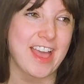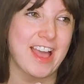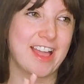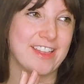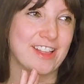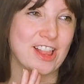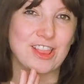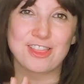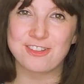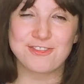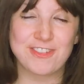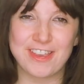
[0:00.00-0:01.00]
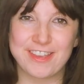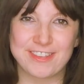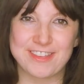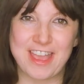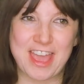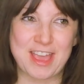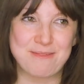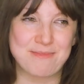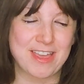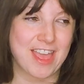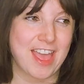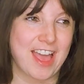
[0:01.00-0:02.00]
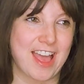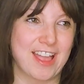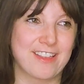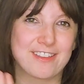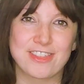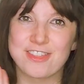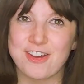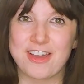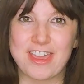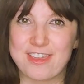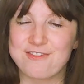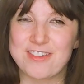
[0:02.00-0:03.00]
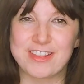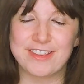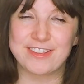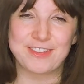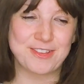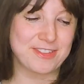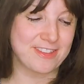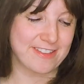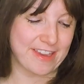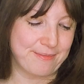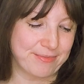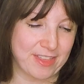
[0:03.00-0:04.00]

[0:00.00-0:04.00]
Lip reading: and loved his name and thought he really suited it.